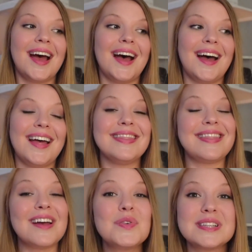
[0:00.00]
Uh,
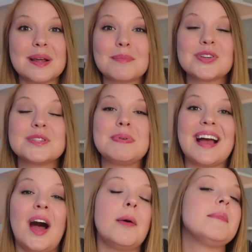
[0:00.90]
those numbers
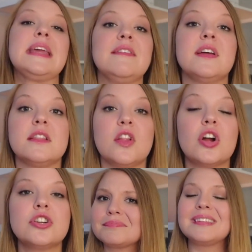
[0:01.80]
become even
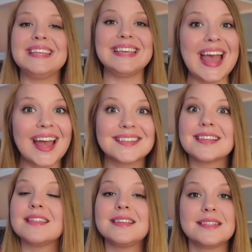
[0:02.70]
larger. Yes,
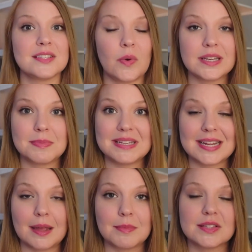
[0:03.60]
this is going to be
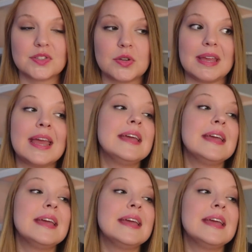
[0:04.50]
time consuming.